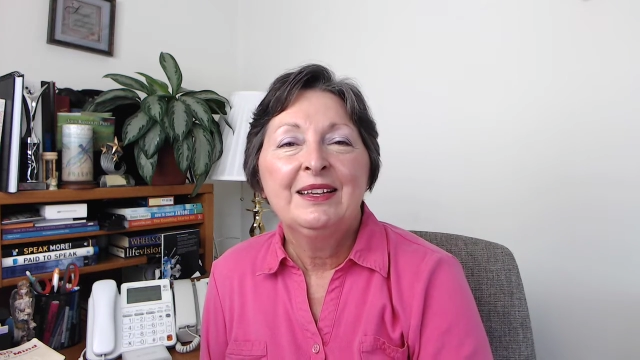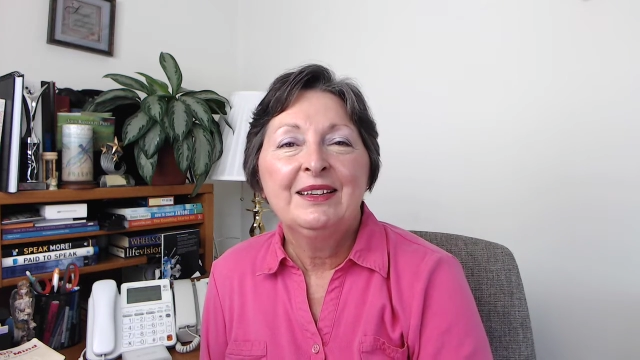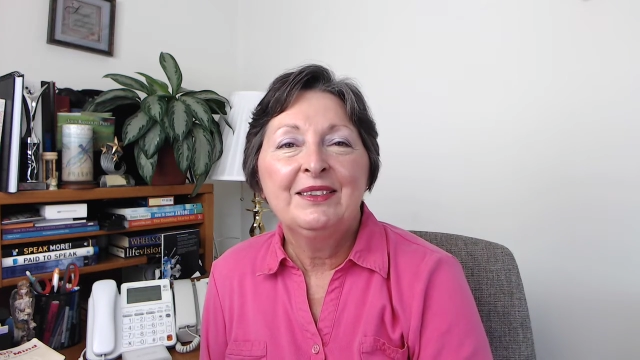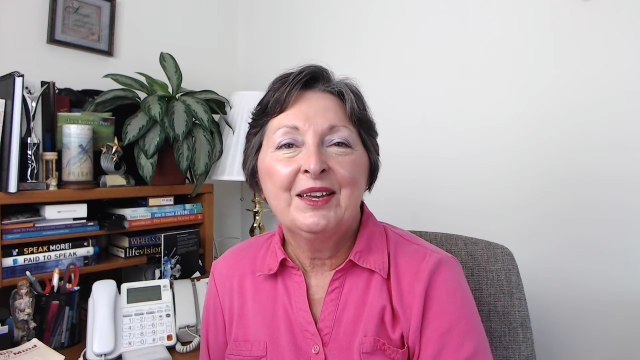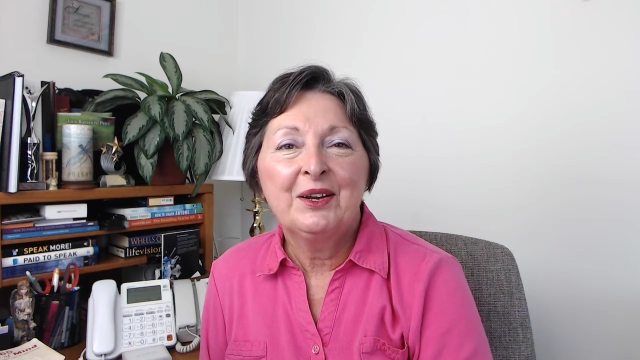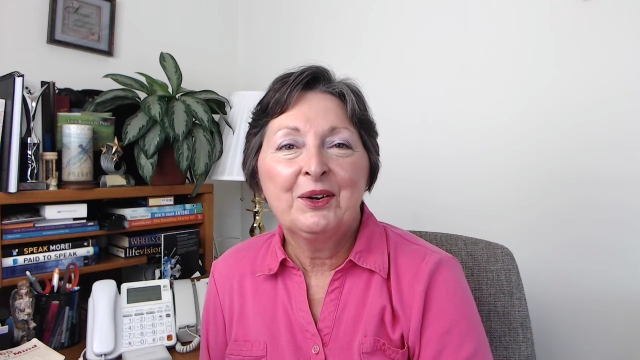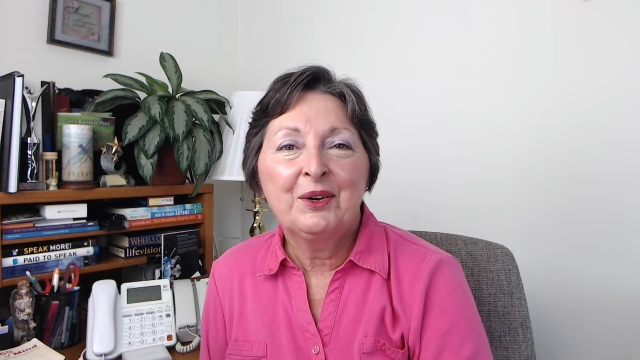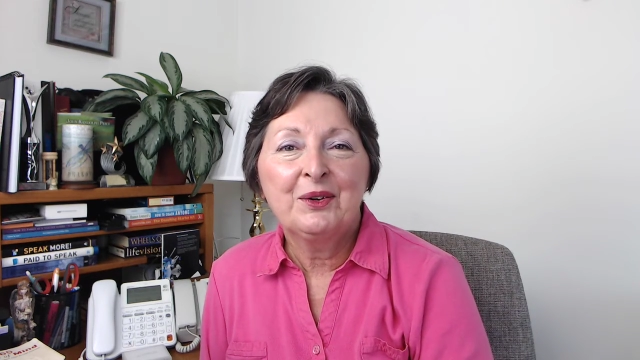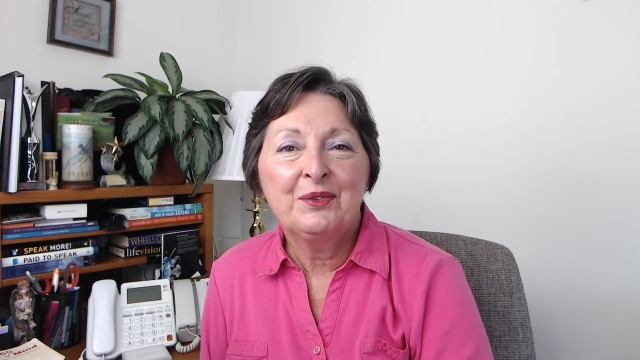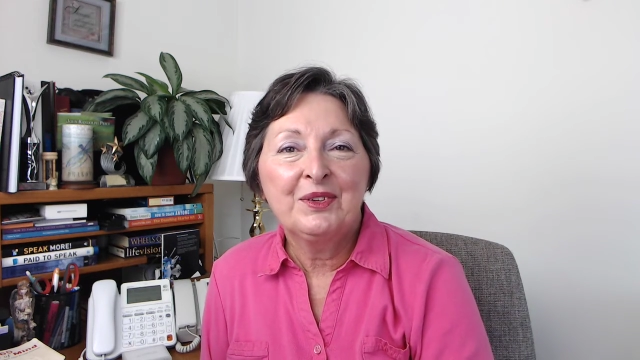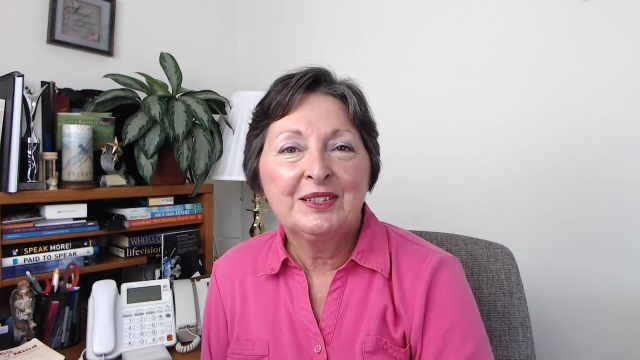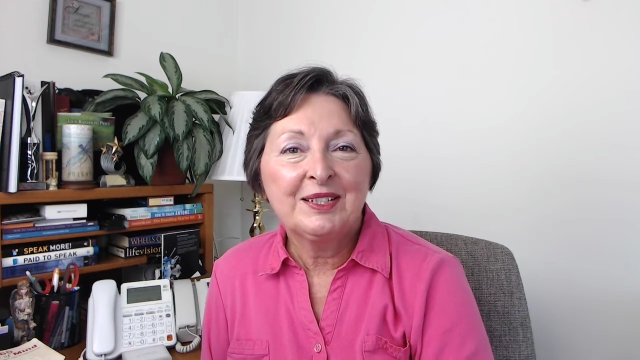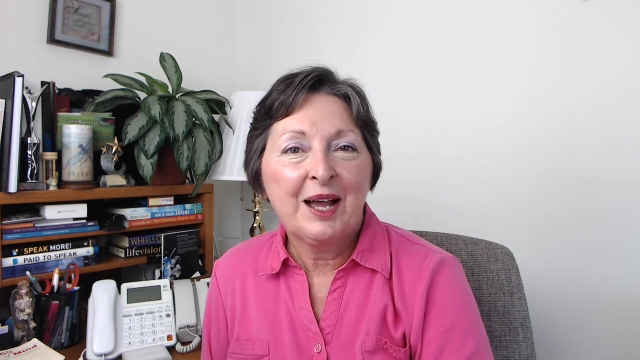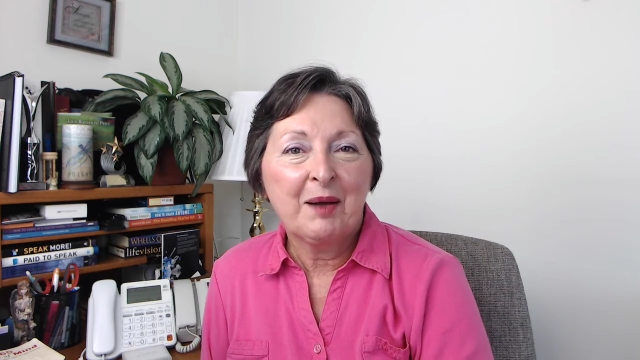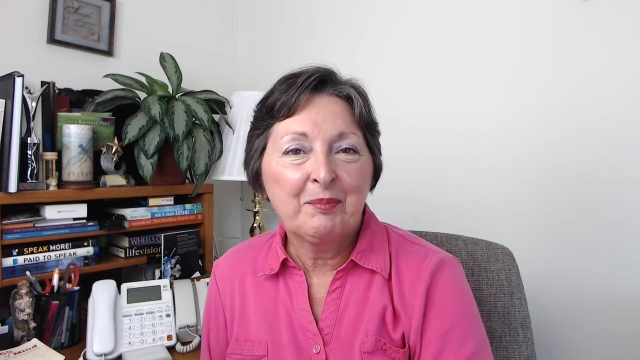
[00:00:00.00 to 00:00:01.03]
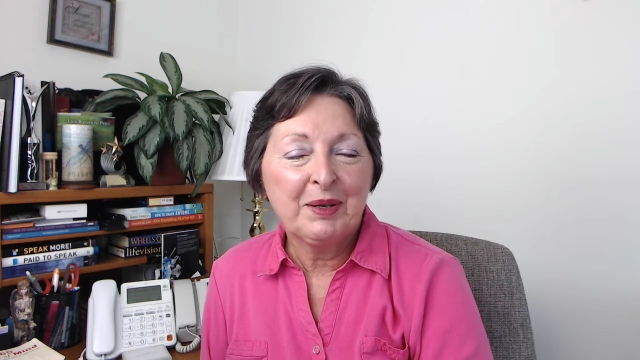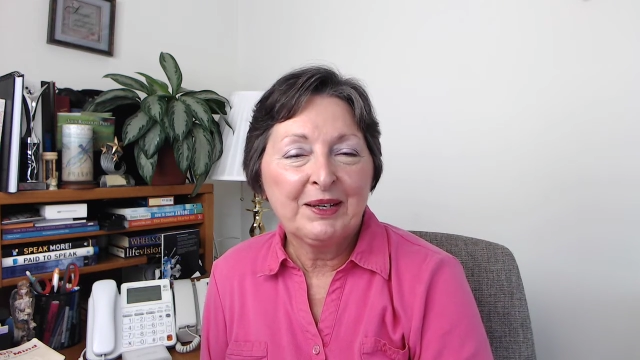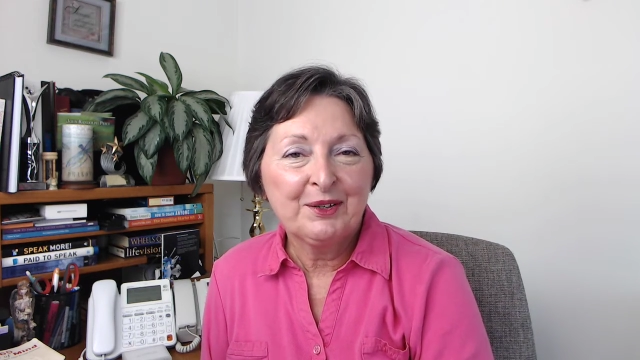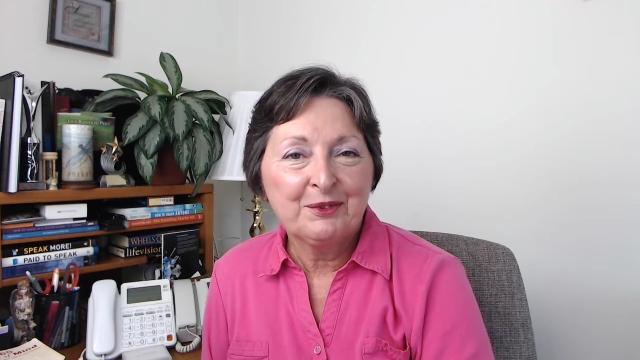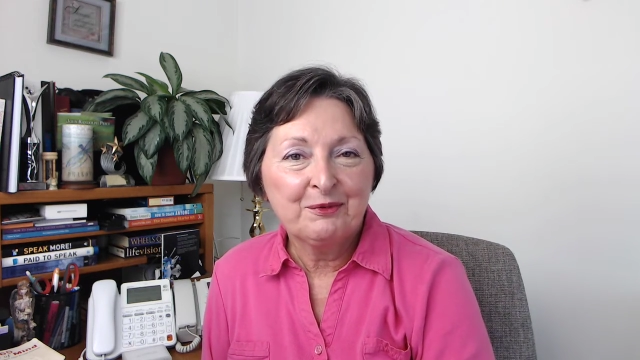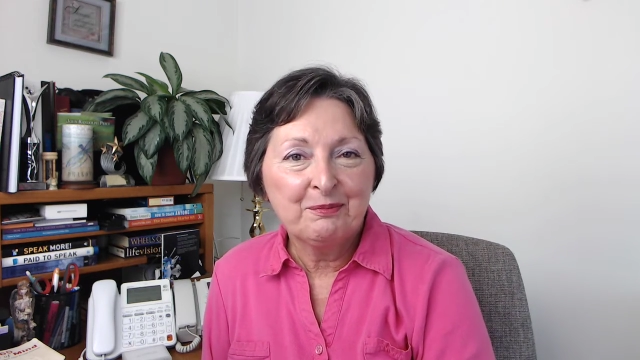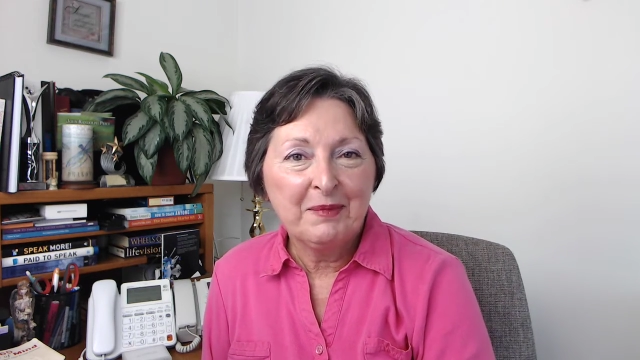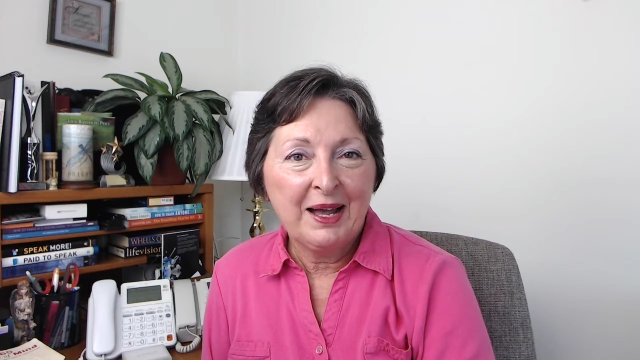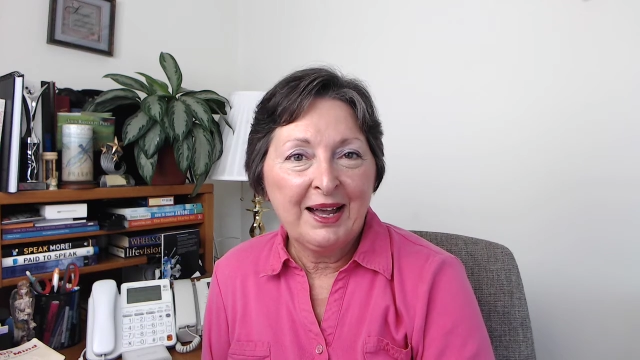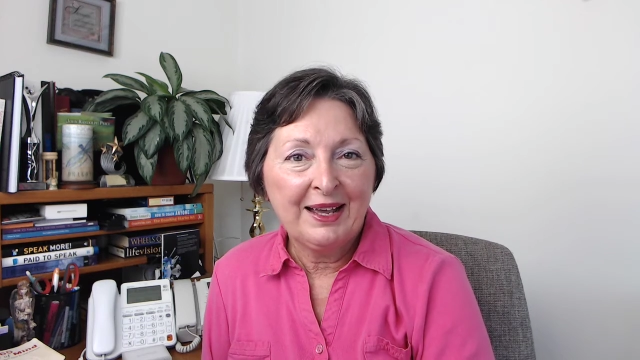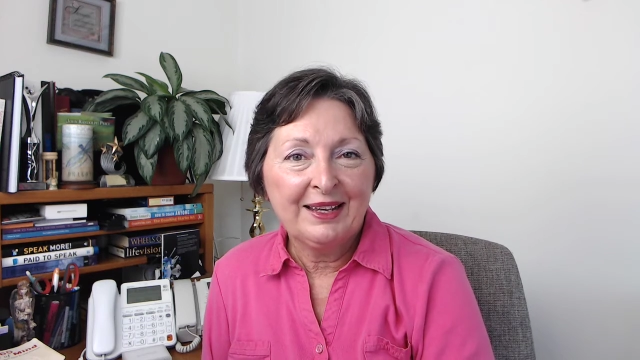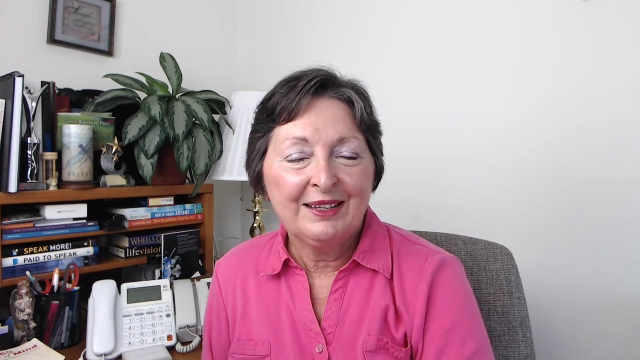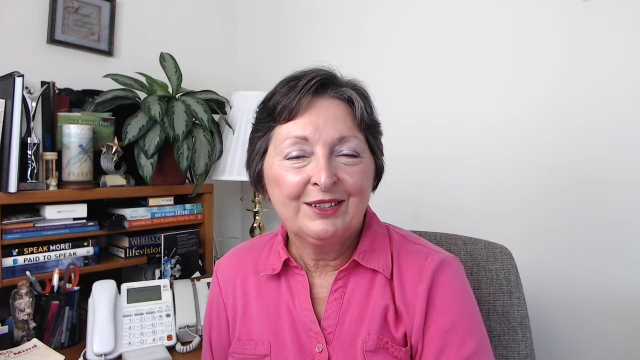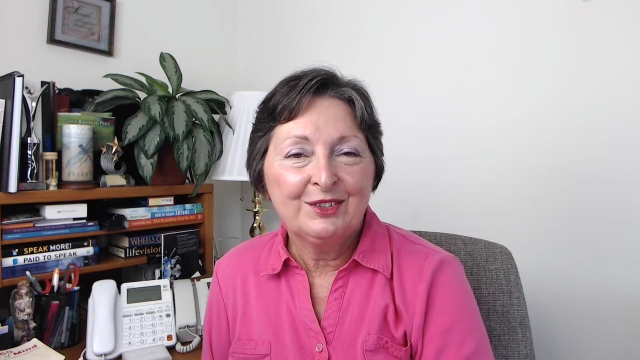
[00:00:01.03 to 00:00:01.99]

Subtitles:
they're the topic of my